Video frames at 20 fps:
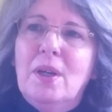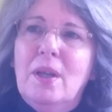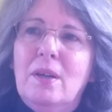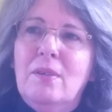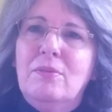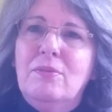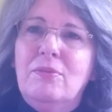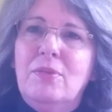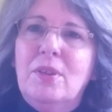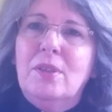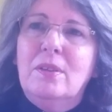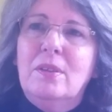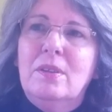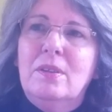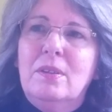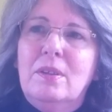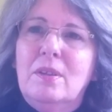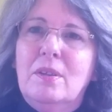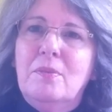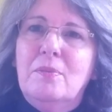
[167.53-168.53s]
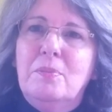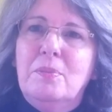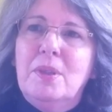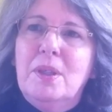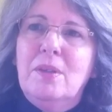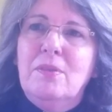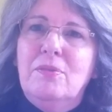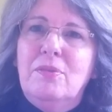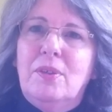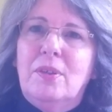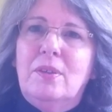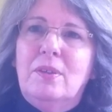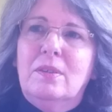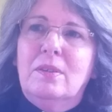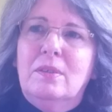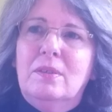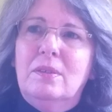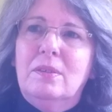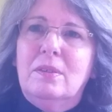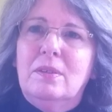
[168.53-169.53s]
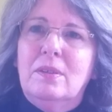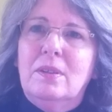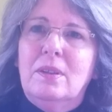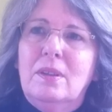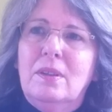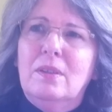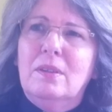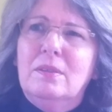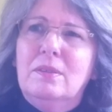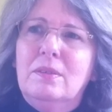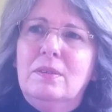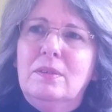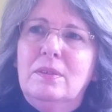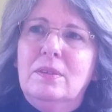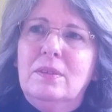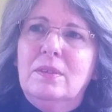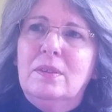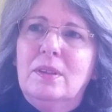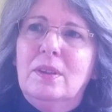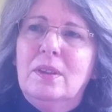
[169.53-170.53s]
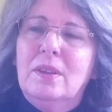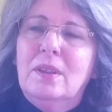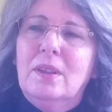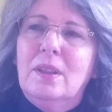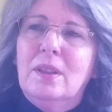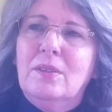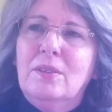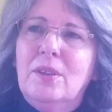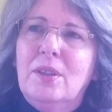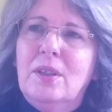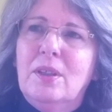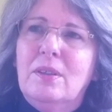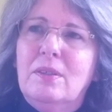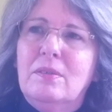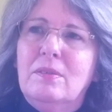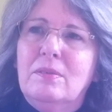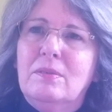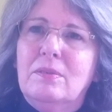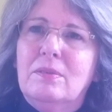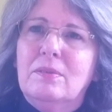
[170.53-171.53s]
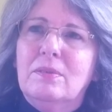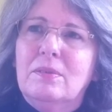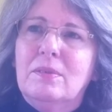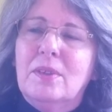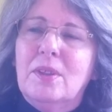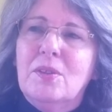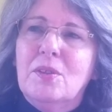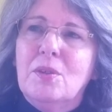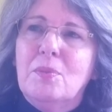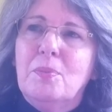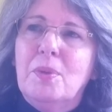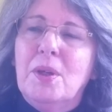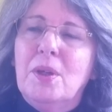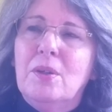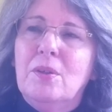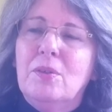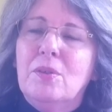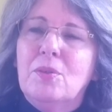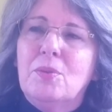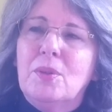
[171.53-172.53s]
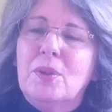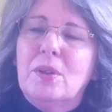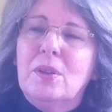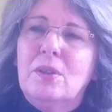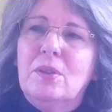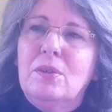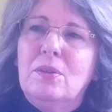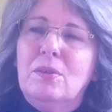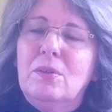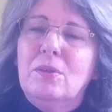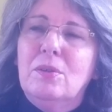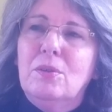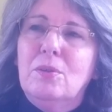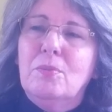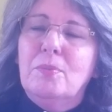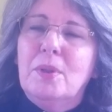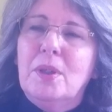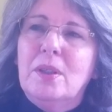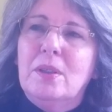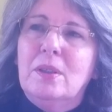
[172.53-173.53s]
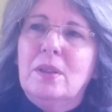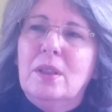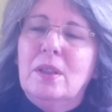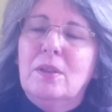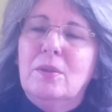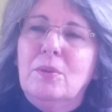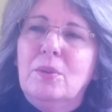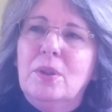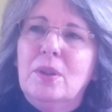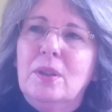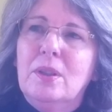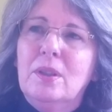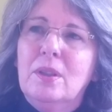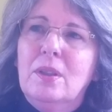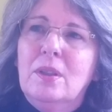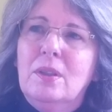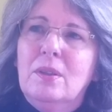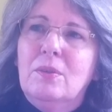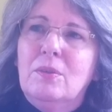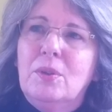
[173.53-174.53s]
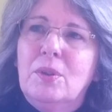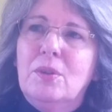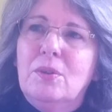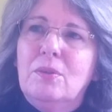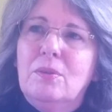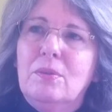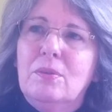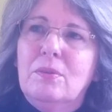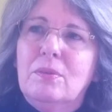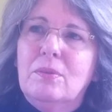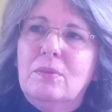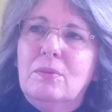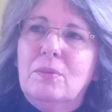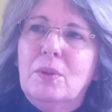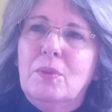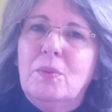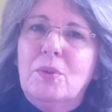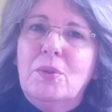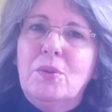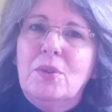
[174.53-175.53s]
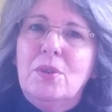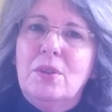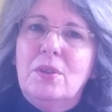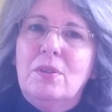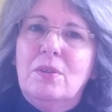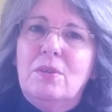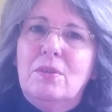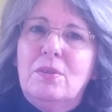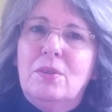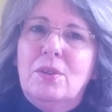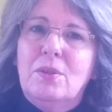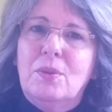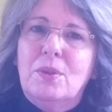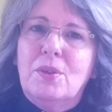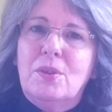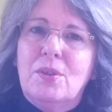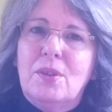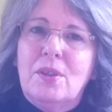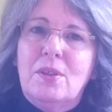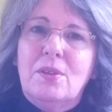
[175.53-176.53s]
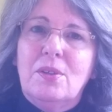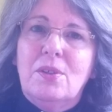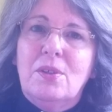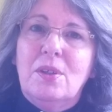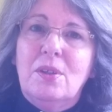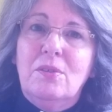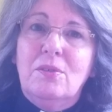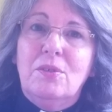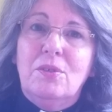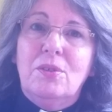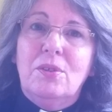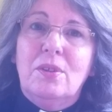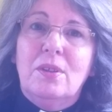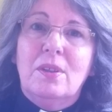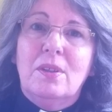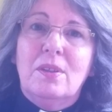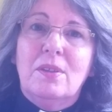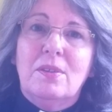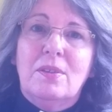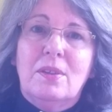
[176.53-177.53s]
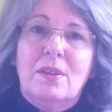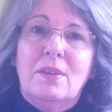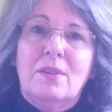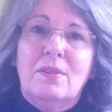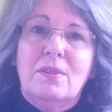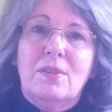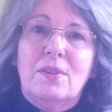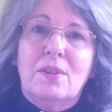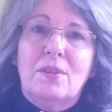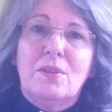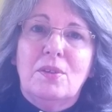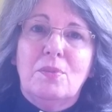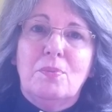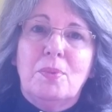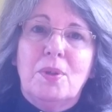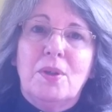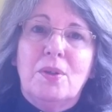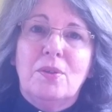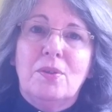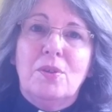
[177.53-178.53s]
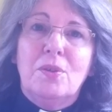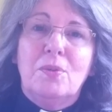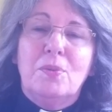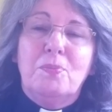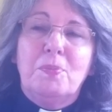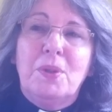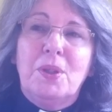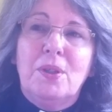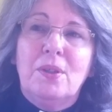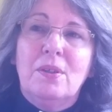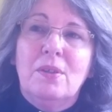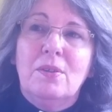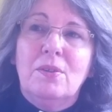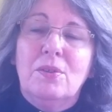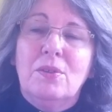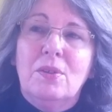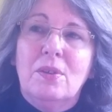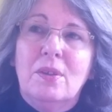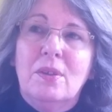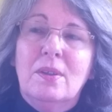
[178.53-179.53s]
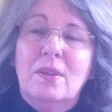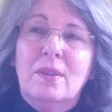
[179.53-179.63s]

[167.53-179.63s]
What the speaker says: have fun and be fun, and yet, I suppose when I look back now, we wanted to attract attention in a sense, I suppose, because